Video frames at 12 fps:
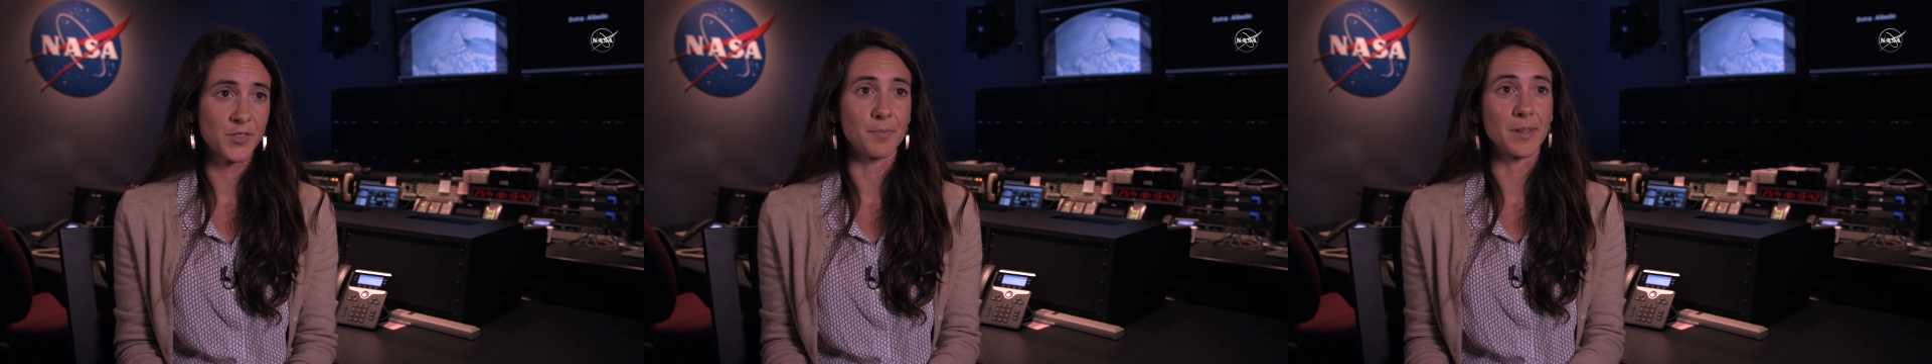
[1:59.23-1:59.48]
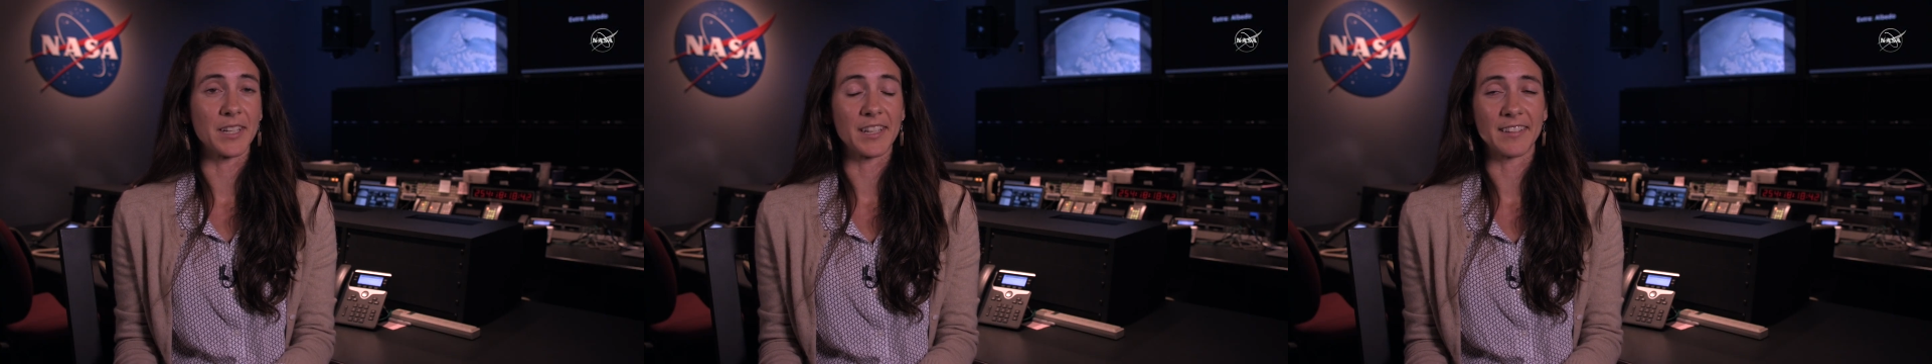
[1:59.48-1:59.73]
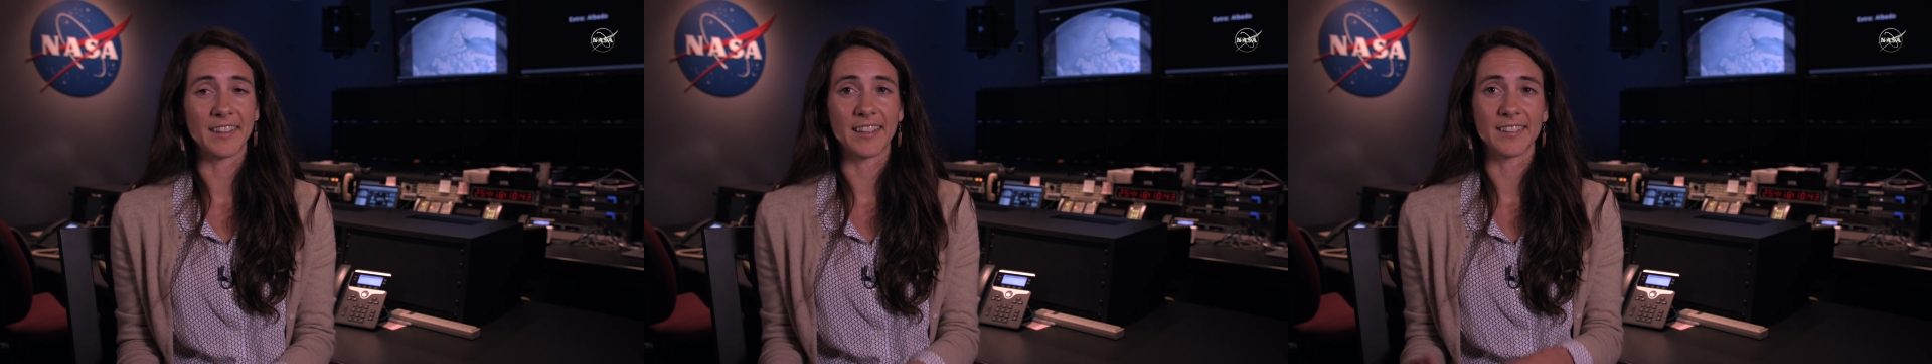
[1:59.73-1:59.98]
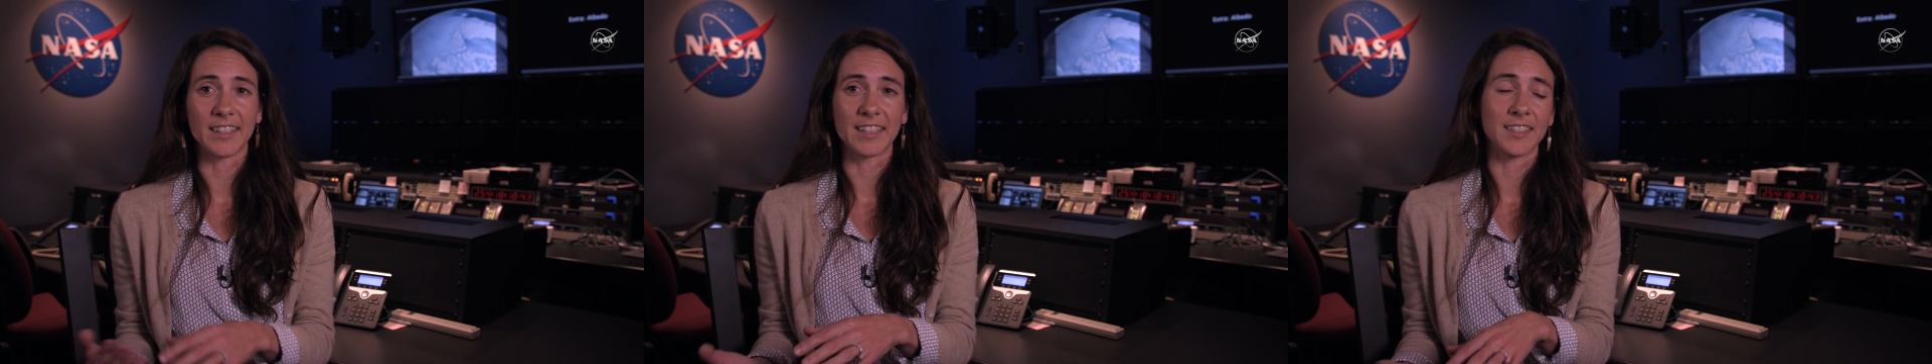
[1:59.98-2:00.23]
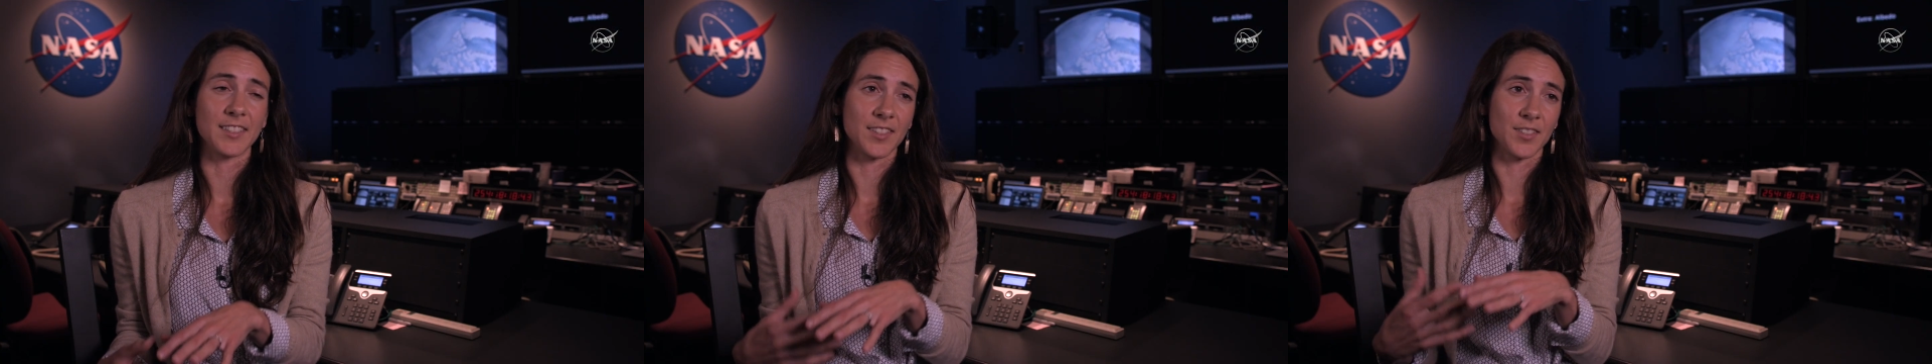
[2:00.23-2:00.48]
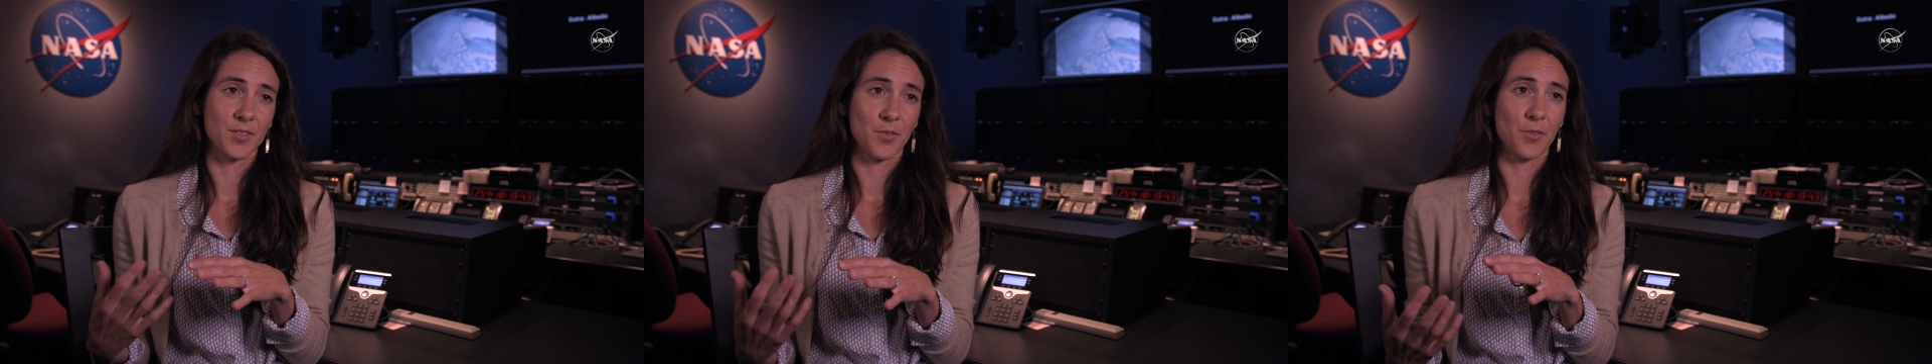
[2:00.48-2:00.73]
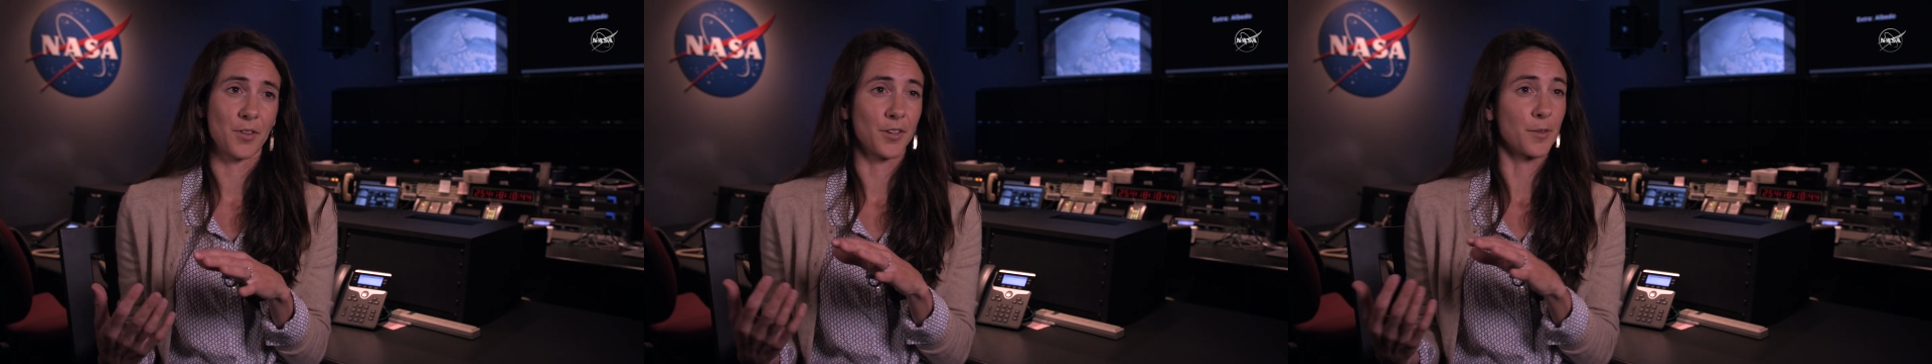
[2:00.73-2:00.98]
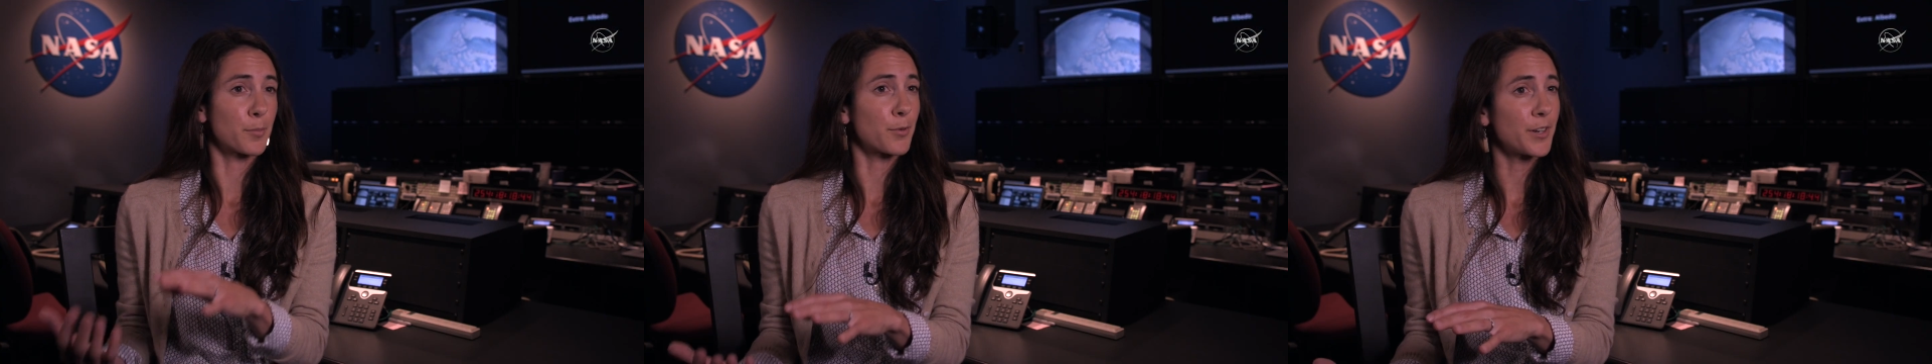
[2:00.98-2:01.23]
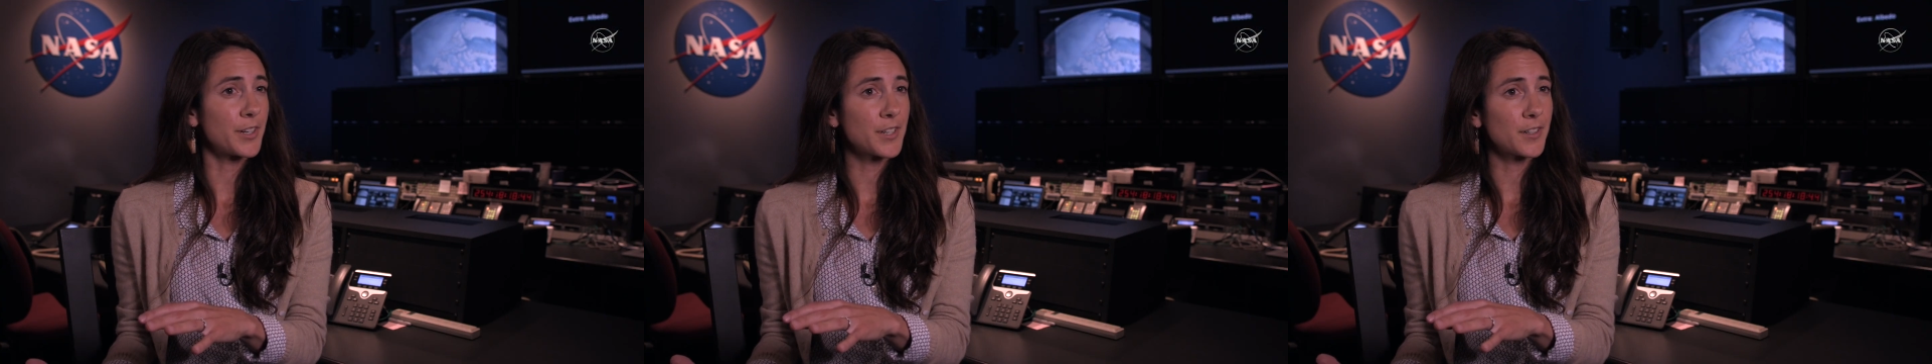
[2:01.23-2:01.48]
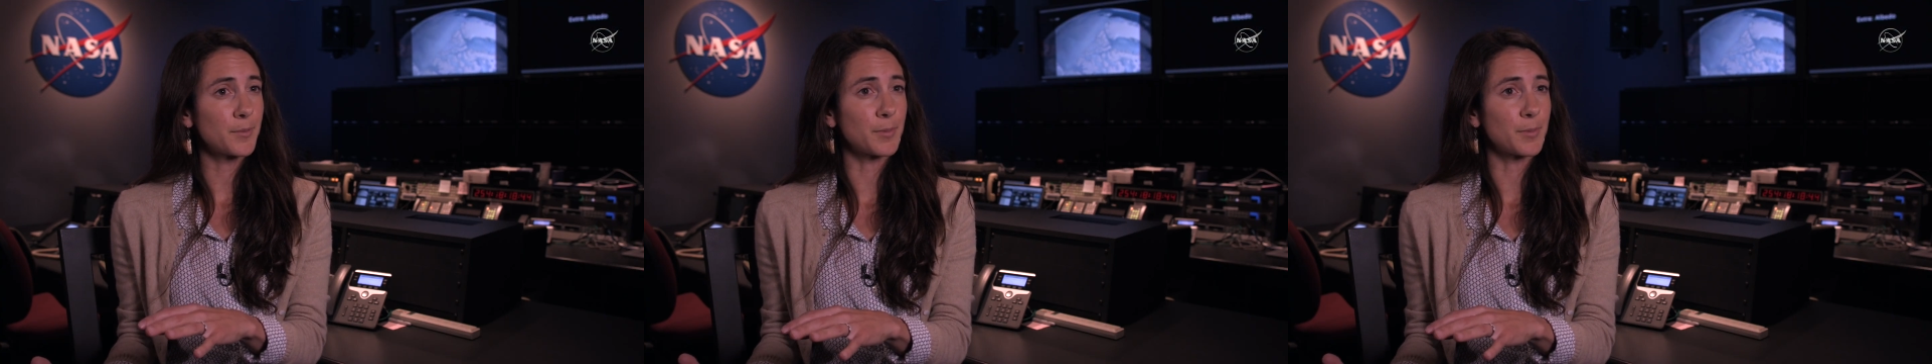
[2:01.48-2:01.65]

meaning that the ice is no longer perennial,